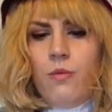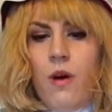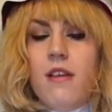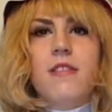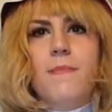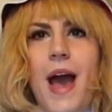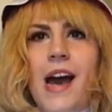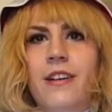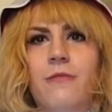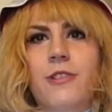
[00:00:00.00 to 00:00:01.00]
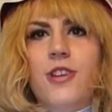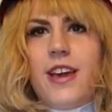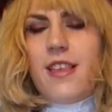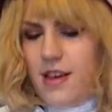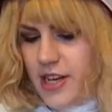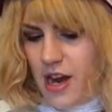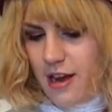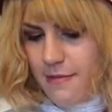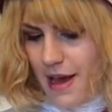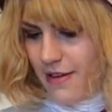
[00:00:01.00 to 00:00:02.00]
was the pattern, which I guess I'll
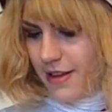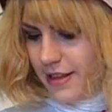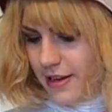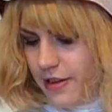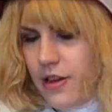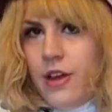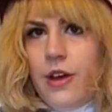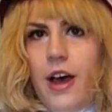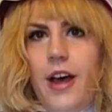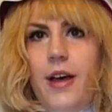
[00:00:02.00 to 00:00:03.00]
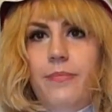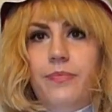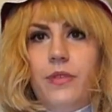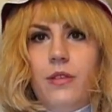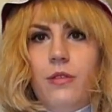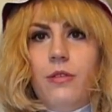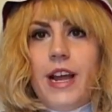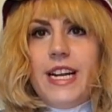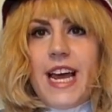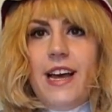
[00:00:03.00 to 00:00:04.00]
talk about a little
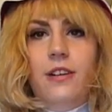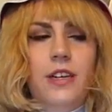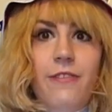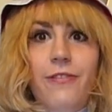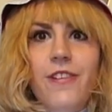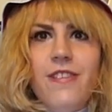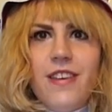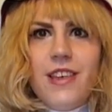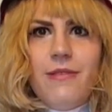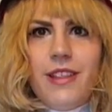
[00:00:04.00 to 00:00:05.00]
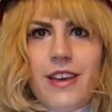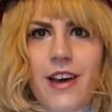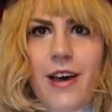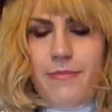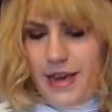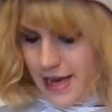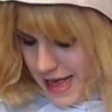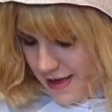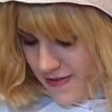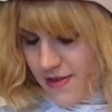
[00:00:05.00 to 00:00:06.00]
right now. The first thing that really caught me
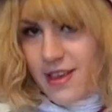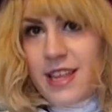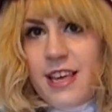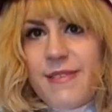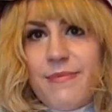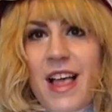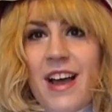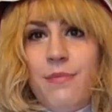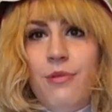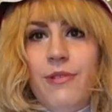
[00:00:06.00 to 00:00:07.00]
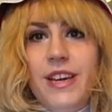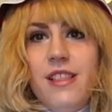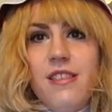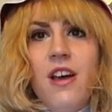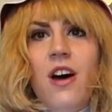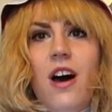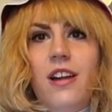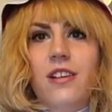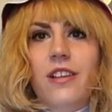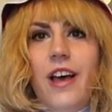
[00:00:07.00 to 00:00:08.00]
is if you see these black points
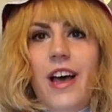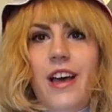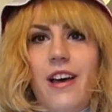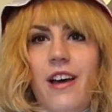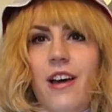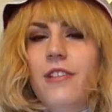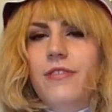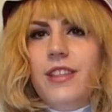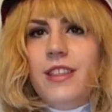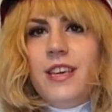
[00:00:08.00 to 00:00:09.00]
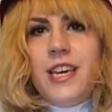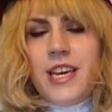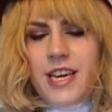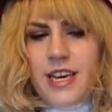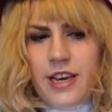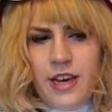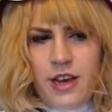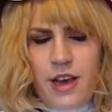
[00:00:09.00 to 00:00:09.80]
on a lot of the